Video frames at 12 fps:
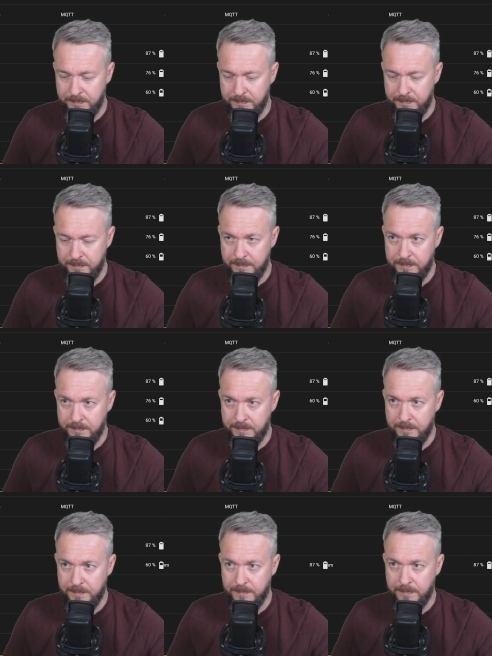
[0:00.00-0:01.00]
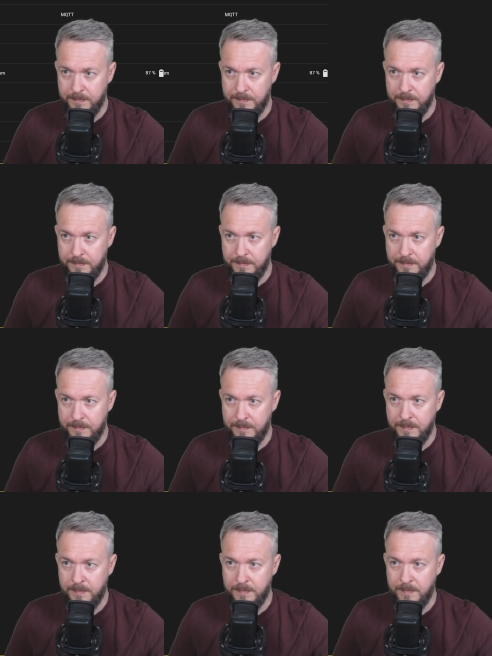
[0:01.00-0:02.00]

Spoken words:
(silence)